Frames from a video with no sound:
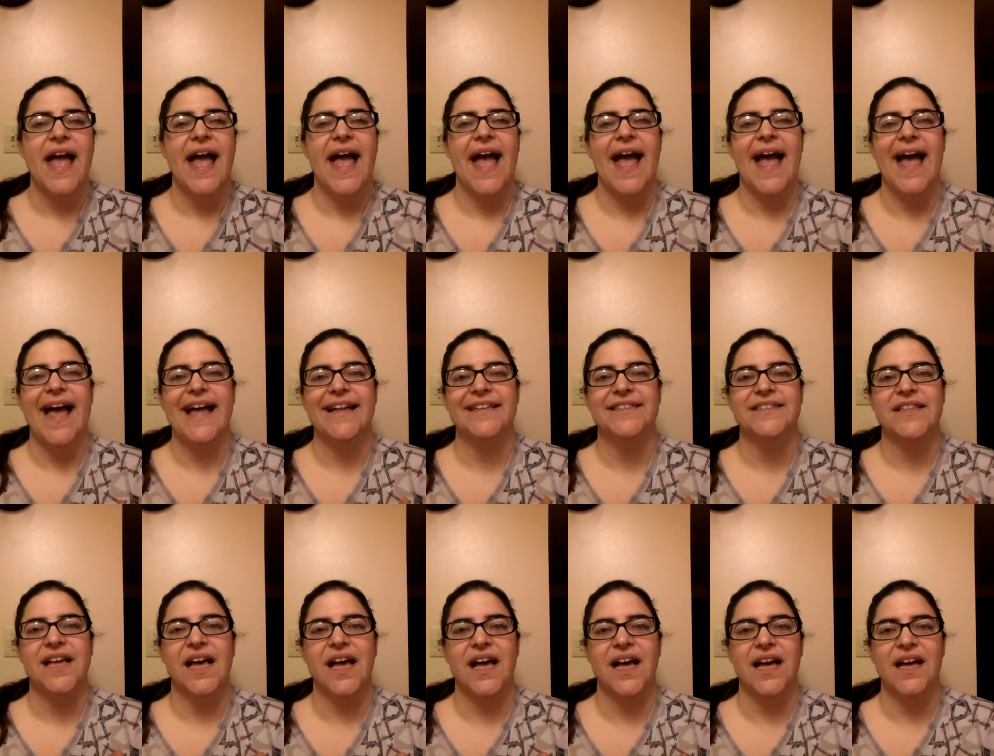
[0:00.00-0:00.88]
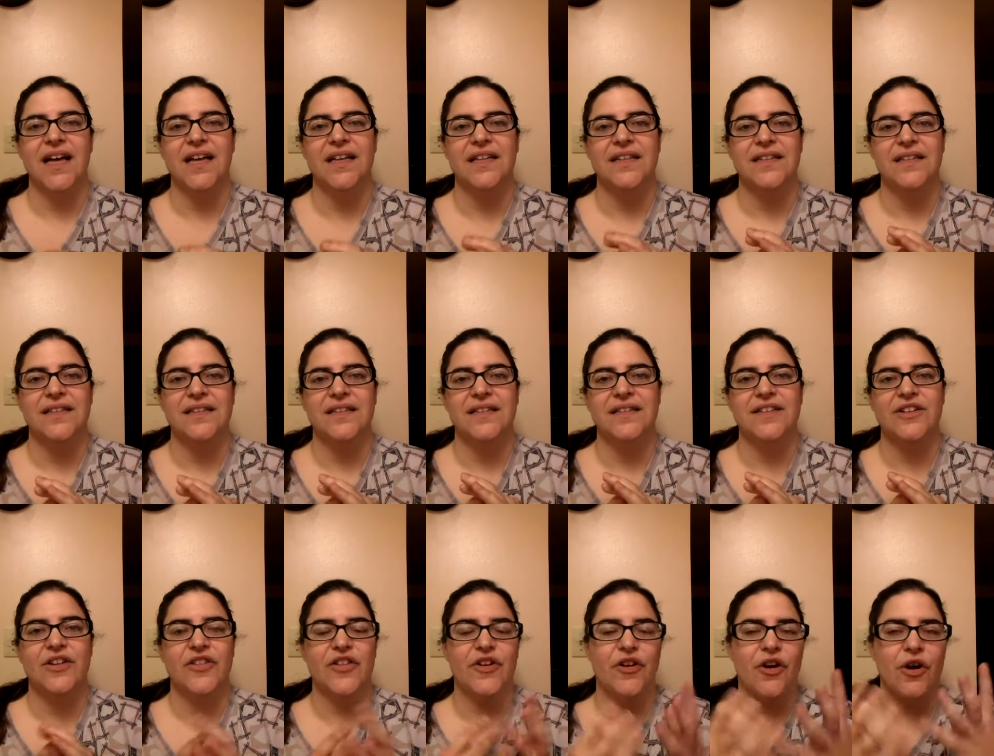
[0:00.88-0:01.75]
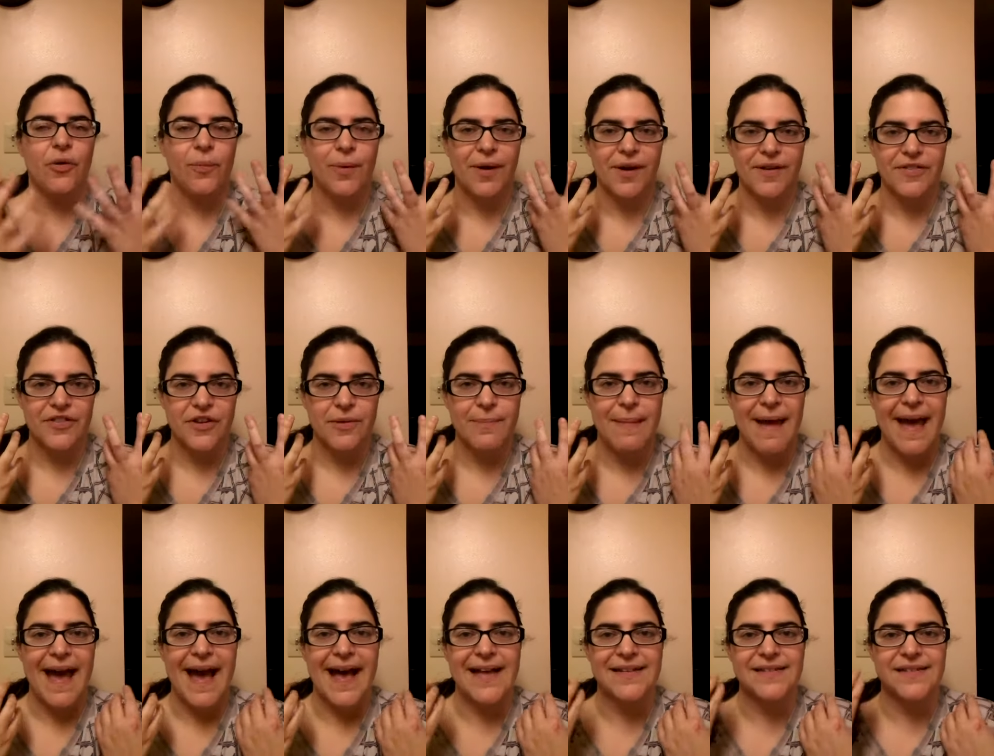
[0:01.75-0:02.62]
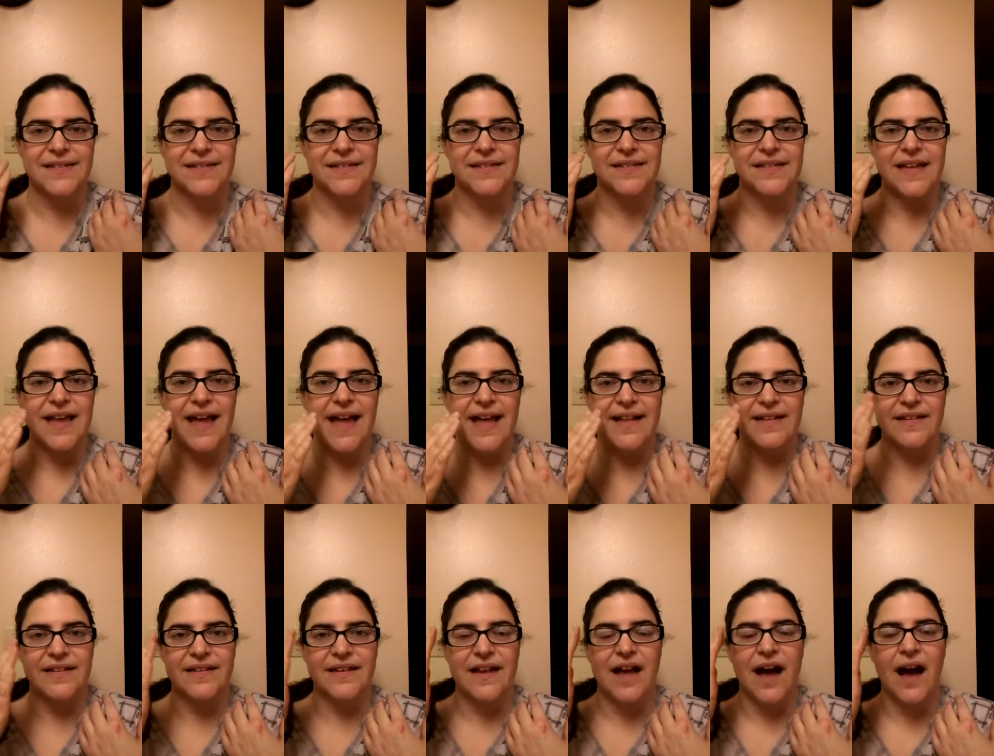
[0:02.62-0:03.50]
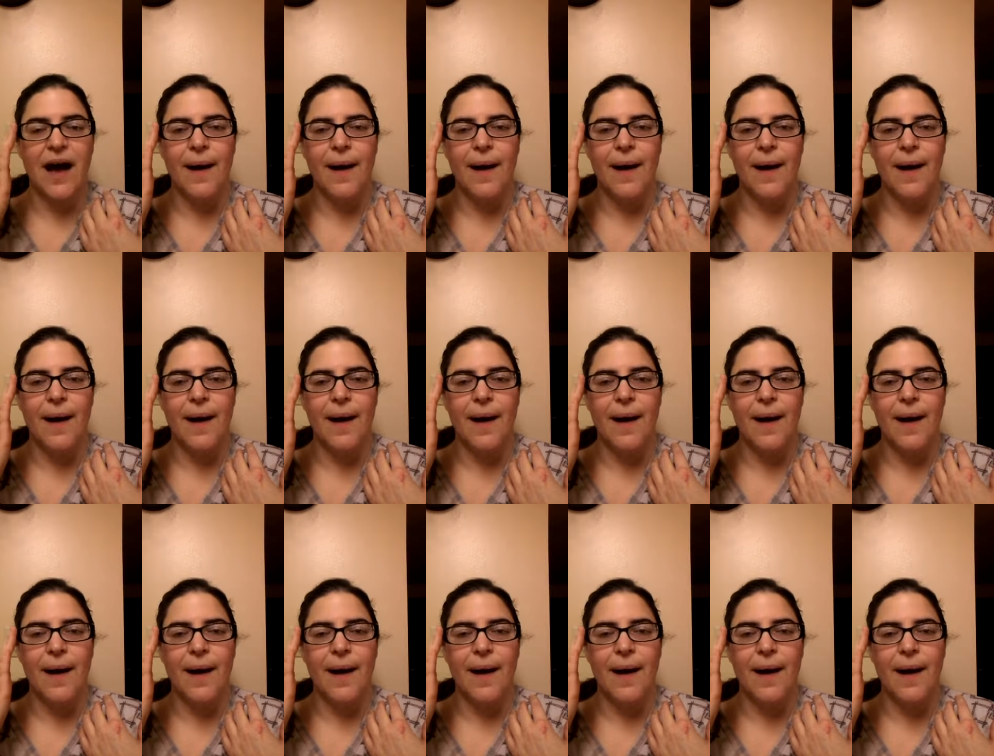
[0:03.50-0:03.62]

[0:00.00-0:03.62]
and they're all wearing their masks and